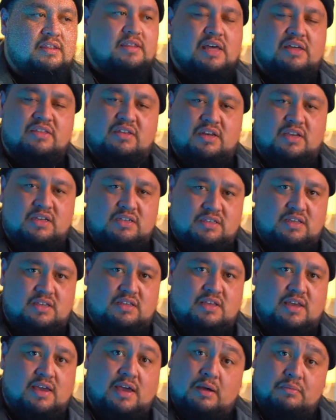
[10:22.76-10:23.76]
Now the next thing
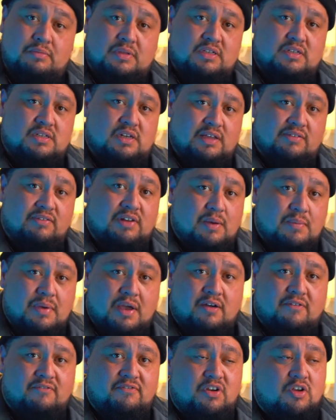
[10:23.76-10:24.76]
that helped us level up
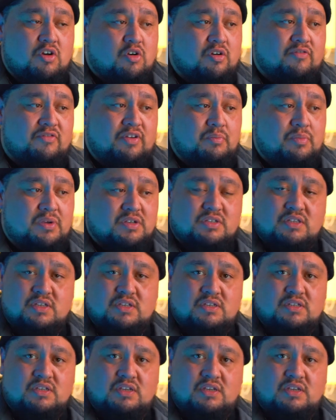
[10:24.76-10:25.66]
our videography business